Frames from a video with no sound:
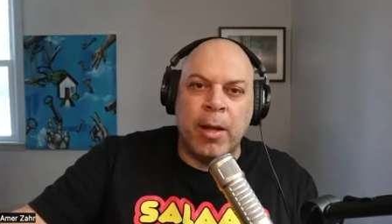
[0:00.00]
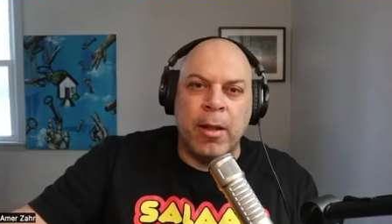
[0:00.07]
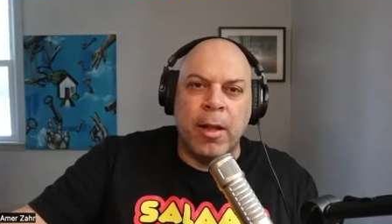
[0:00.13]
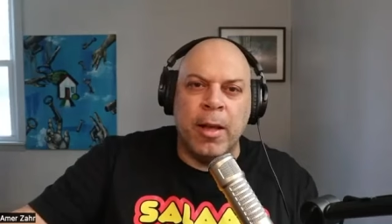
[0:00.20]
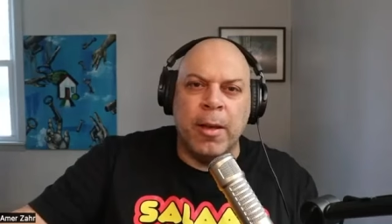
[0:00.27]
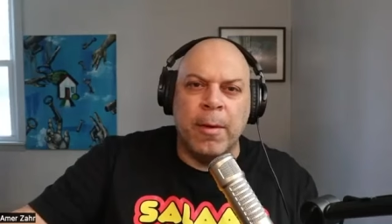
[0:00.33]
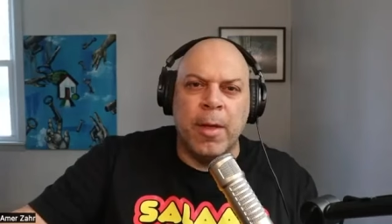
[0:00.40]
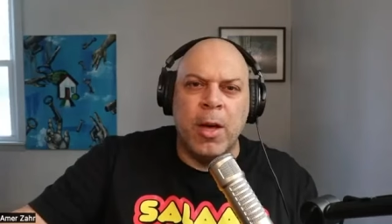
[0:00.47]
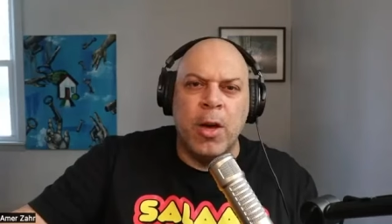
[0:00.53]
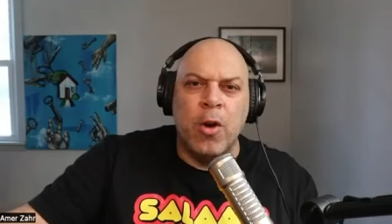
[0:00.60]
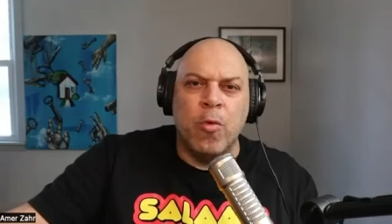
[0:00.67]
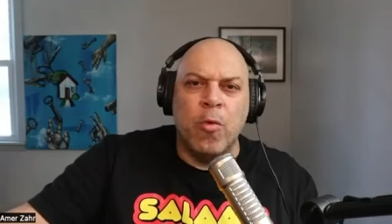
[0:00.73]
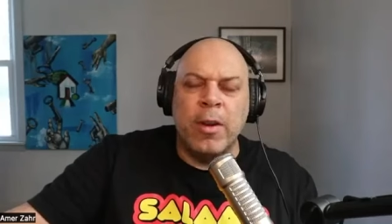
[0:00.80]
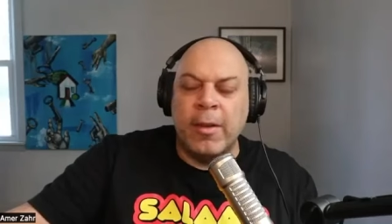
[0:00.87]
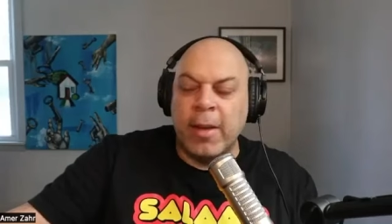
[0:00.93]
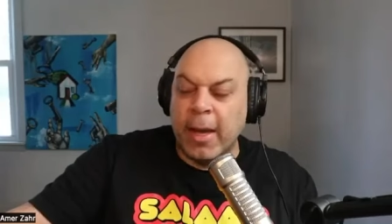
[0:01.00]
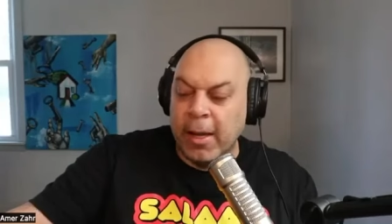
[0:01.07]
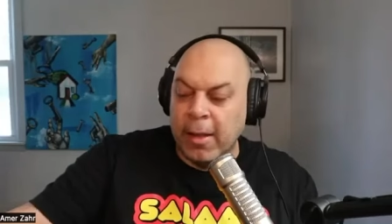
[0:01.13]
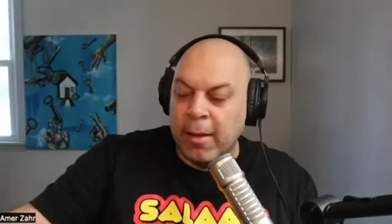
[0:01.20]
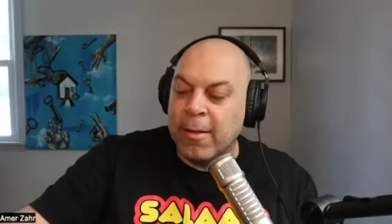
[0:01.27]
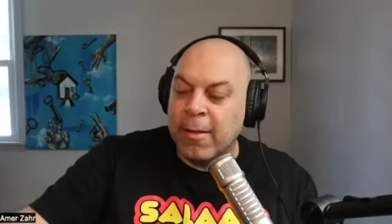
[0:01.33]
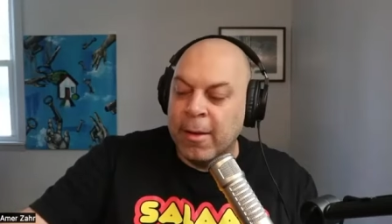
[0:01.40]
like
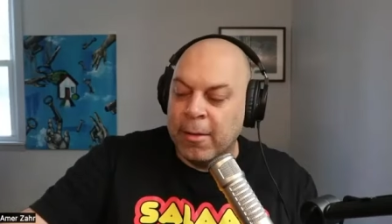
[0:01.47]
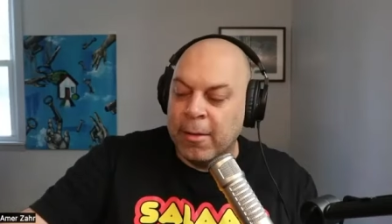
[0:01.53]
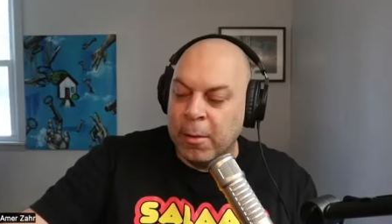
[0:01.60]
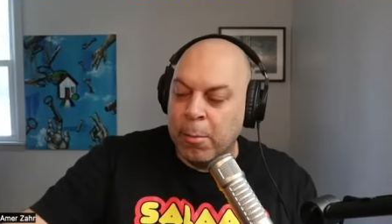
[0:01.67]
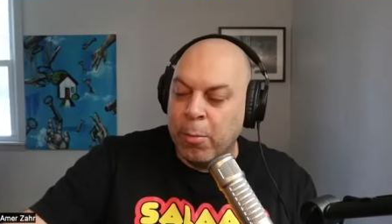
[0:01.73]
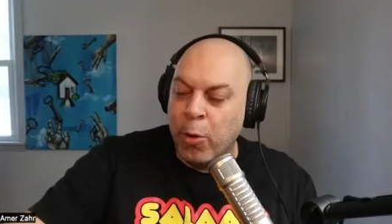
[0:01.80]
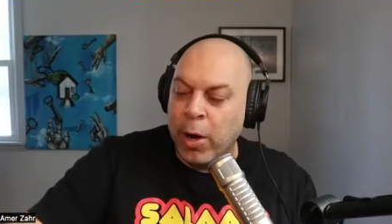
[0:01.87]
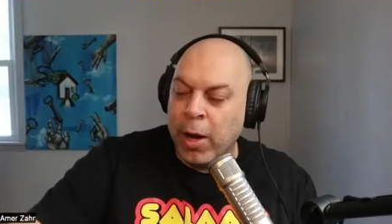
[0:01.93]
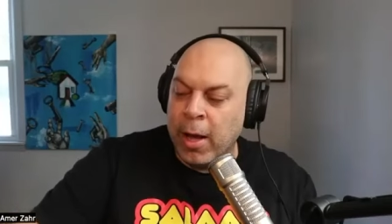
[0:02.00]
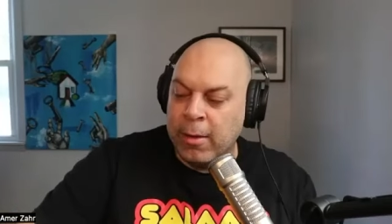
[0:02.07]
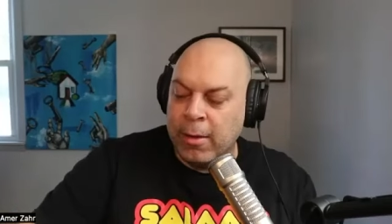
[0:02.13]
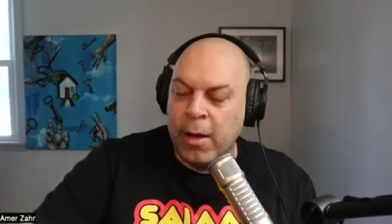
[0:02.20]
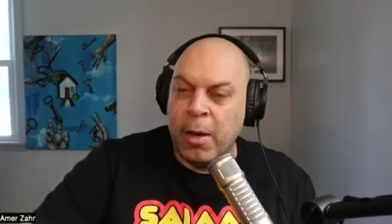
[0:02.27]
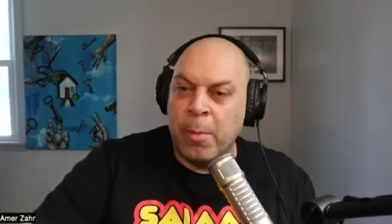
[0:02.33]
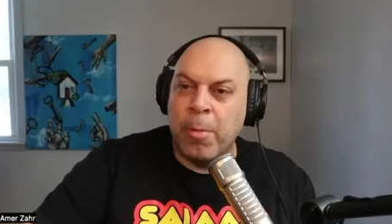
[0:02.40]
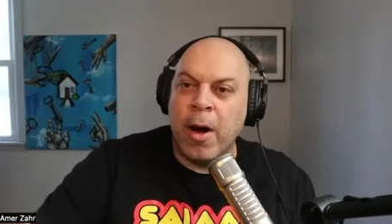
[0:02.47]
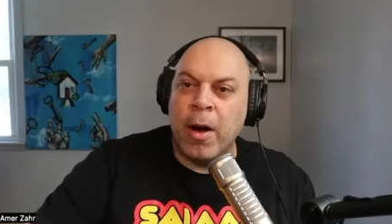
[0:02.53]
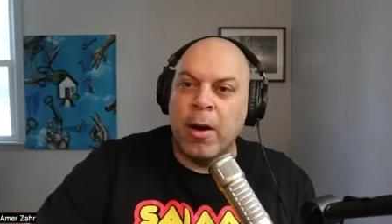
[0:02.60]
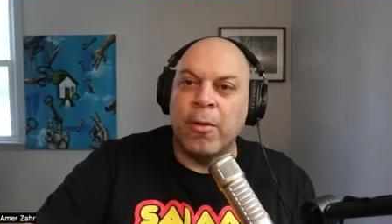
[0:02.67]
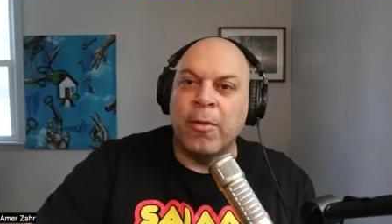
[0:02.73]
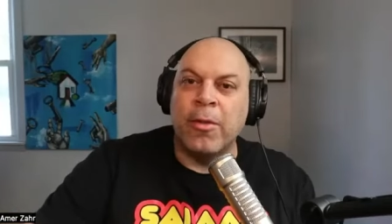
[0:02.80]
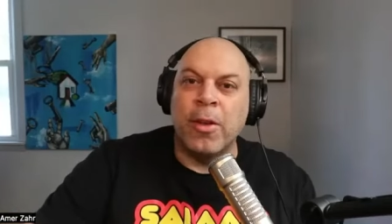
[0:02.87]
ridiculousness and pointing out the
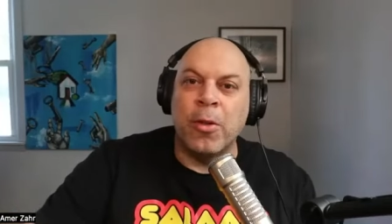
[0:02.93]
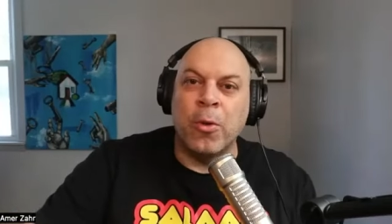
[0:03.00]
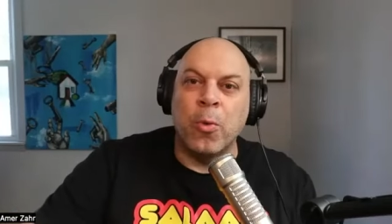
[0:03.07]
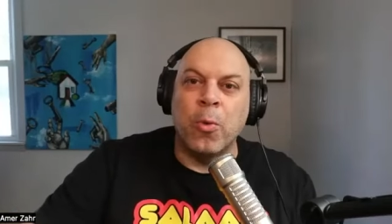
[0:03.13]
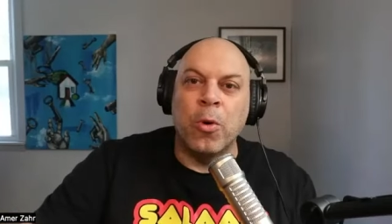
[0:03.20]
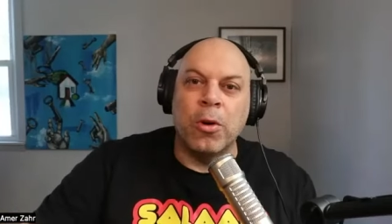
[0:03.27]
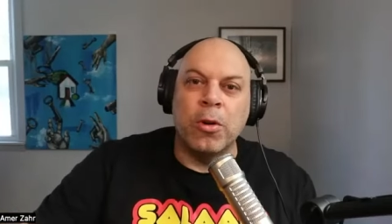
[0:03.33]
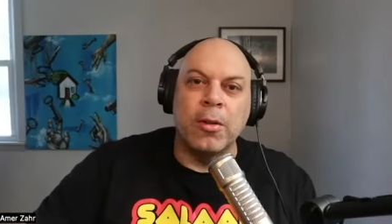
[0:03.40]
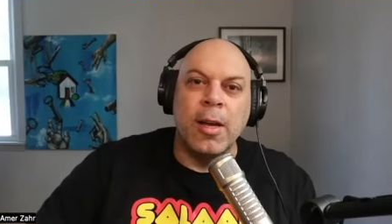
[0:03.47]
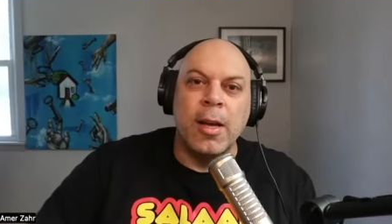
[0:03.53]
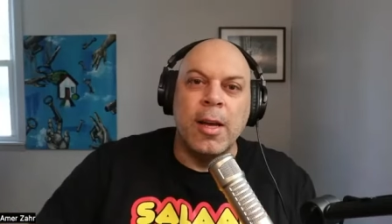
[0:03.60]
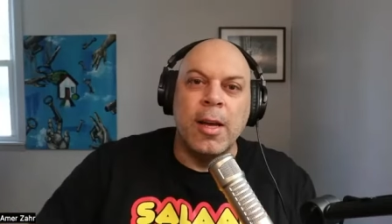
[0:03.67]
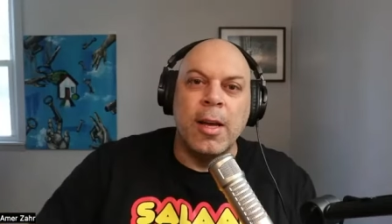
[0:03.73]
hypocrisy in the world.